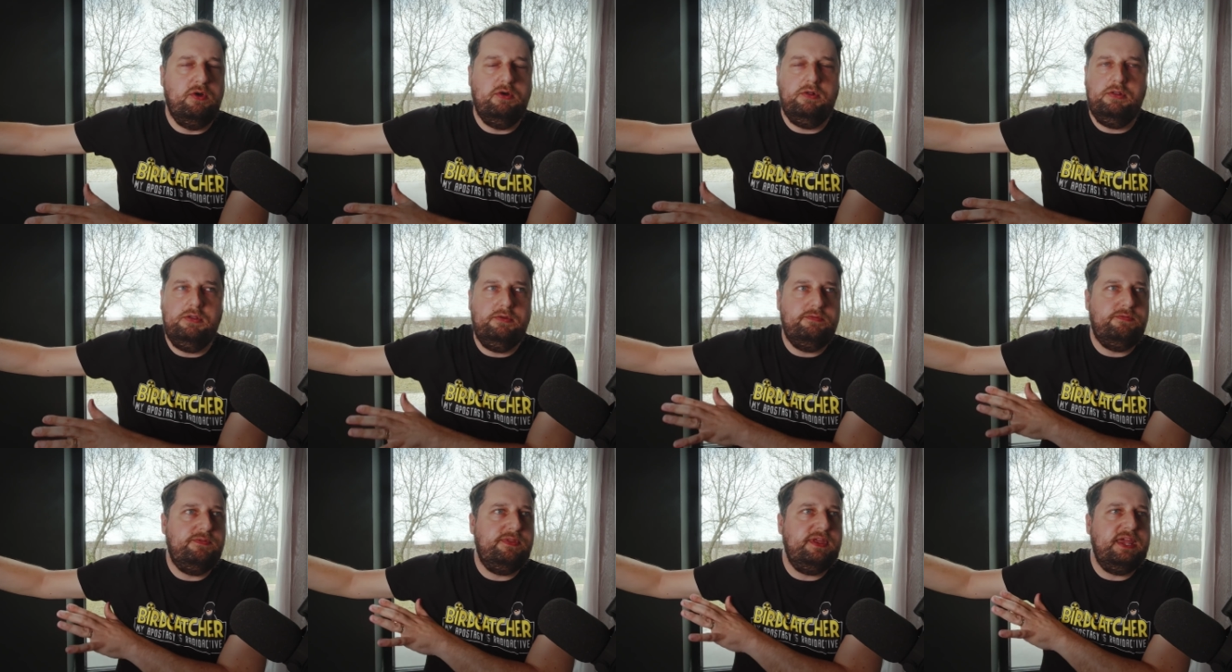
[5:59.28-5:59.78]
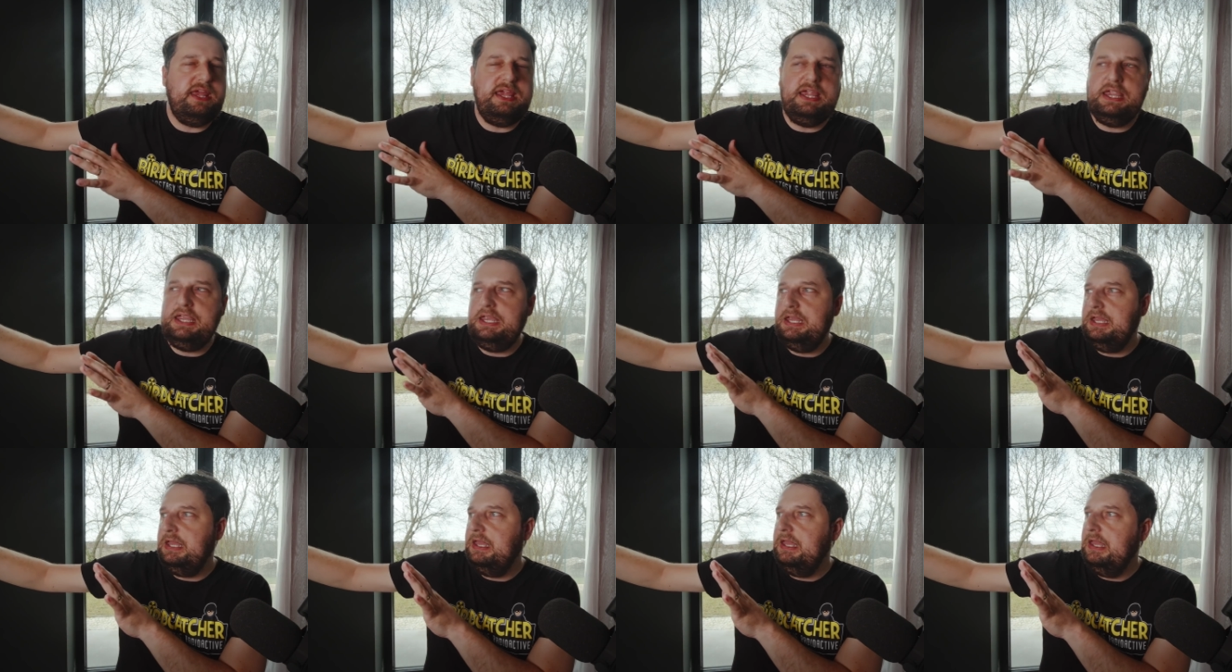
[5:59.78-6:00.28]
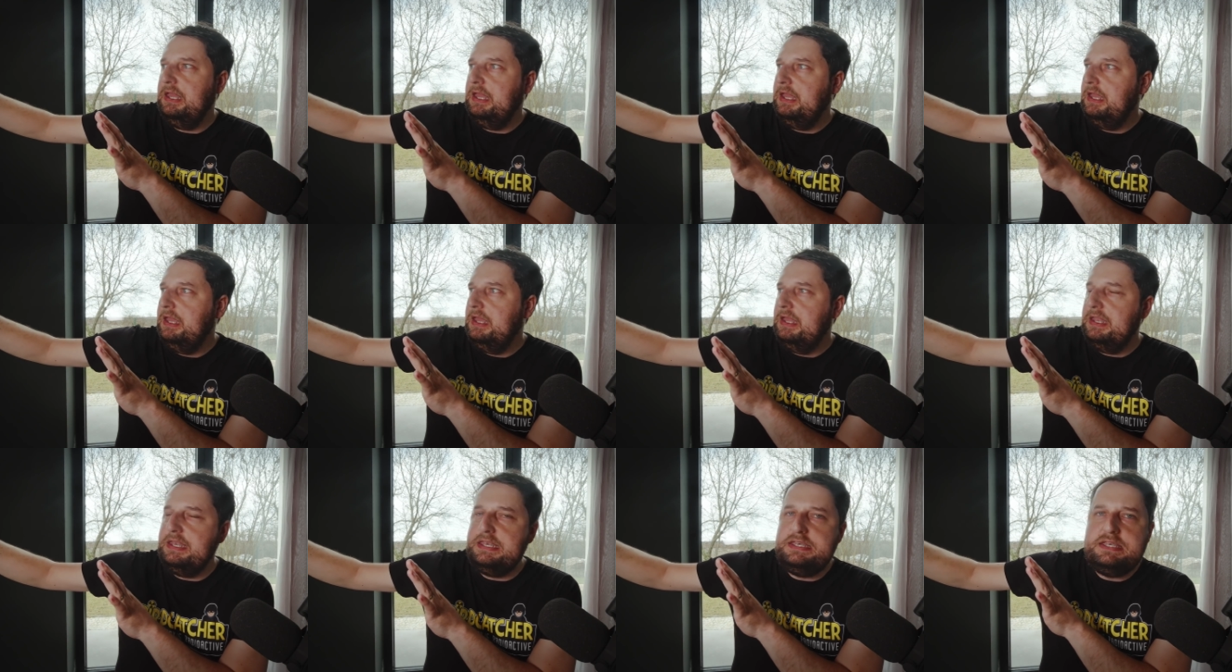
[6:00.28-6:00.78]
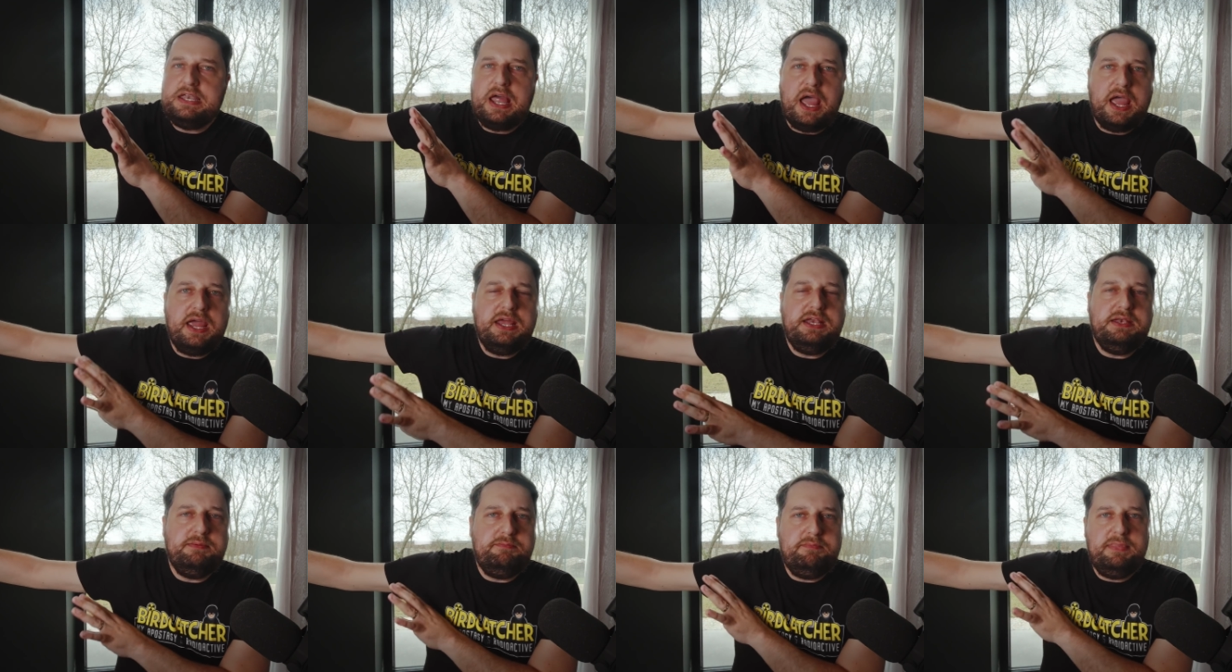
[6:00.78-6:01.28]
all of the
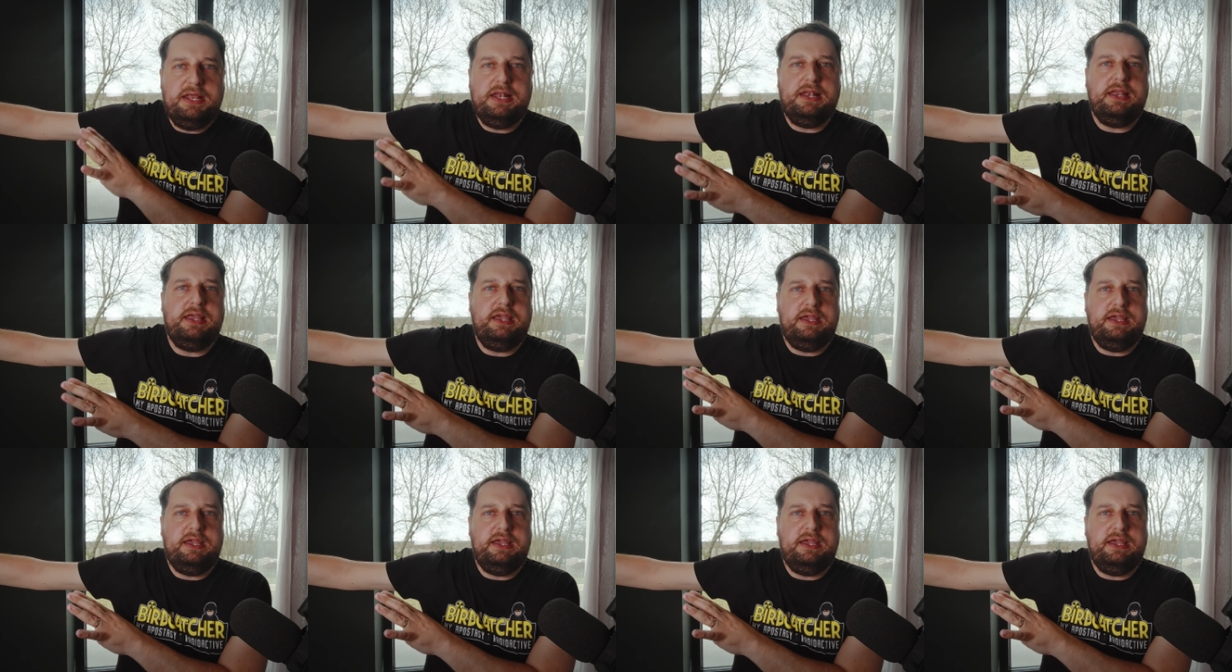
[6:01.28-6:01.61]
9